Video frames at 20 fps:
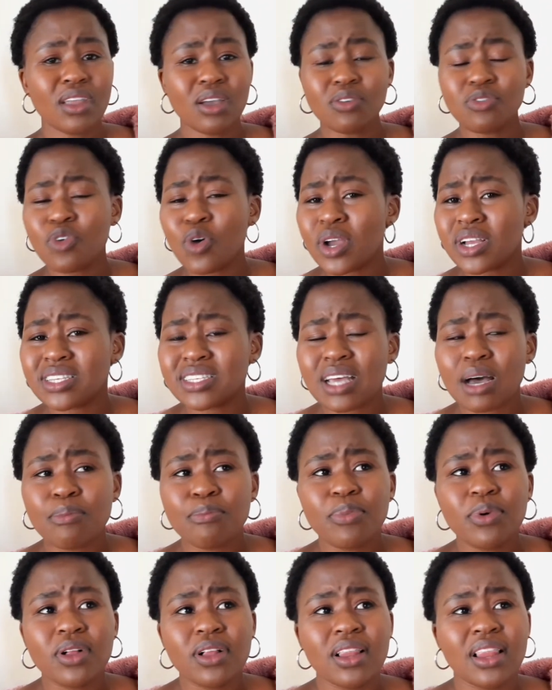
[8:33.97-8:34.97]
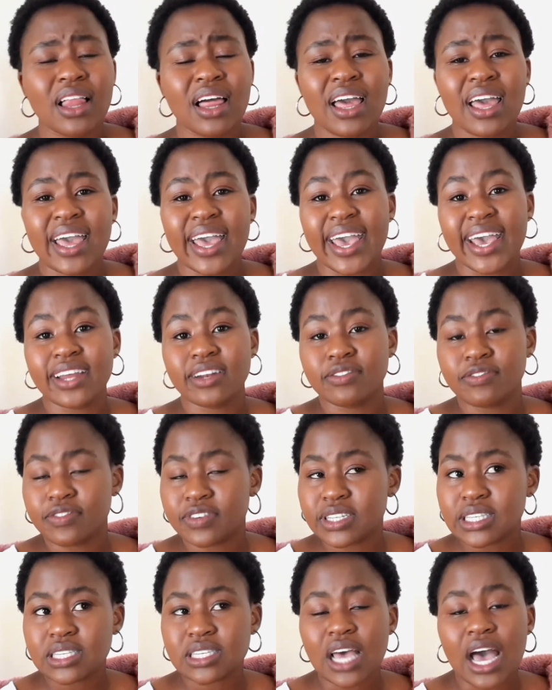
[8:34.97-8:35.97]
For example, at
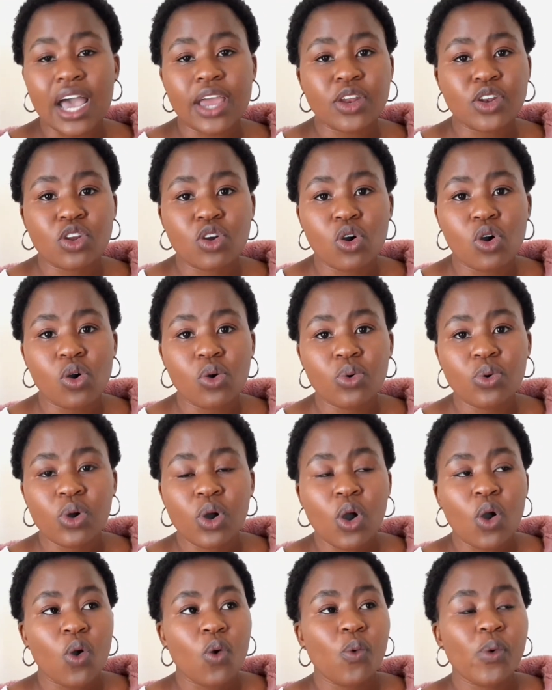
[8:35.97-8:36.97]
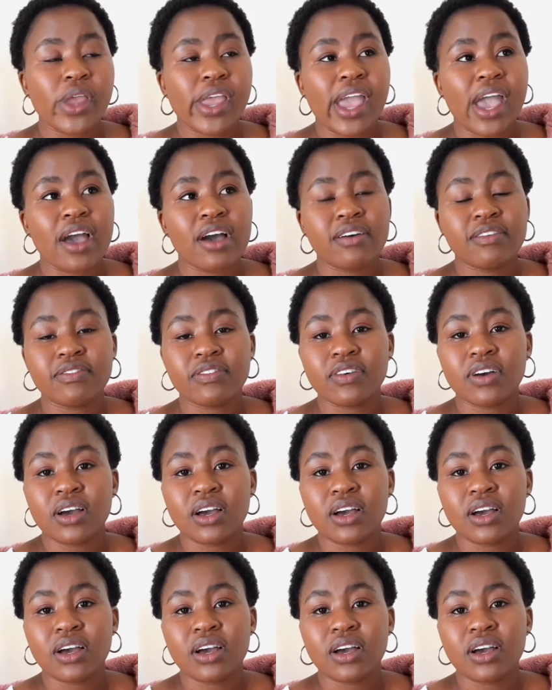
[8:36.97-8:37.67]
WITS, I know we have